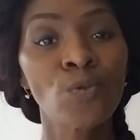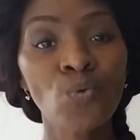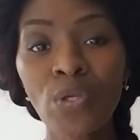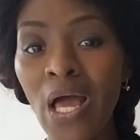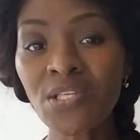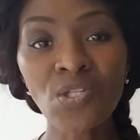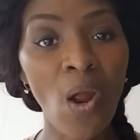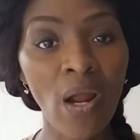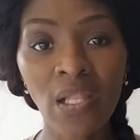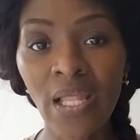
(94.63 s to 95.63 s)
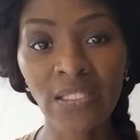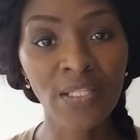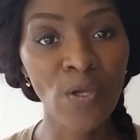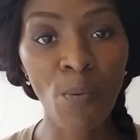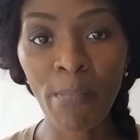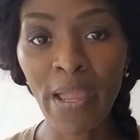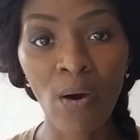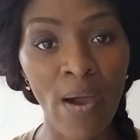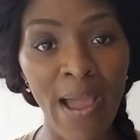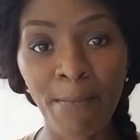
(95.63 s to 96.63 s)
do not start collecting your
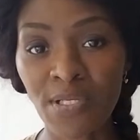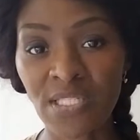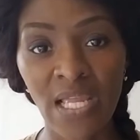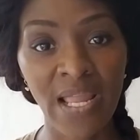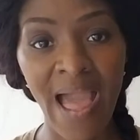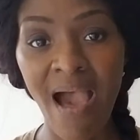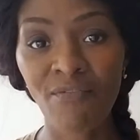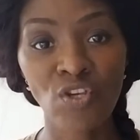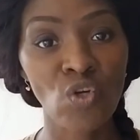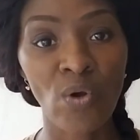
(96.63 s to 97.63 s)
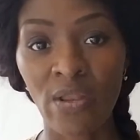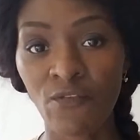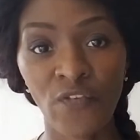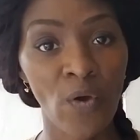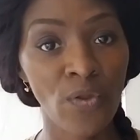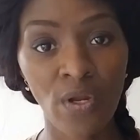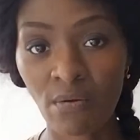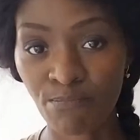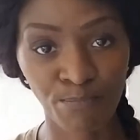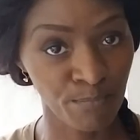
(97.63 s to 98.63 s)
mail at Mistake Avenue and
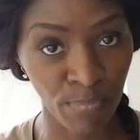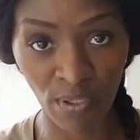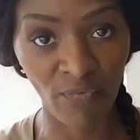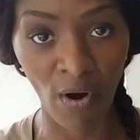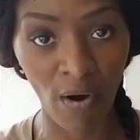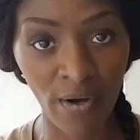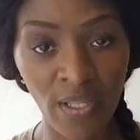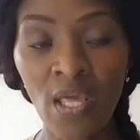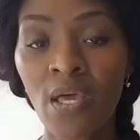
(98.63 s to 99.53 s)
Failure Boulevard.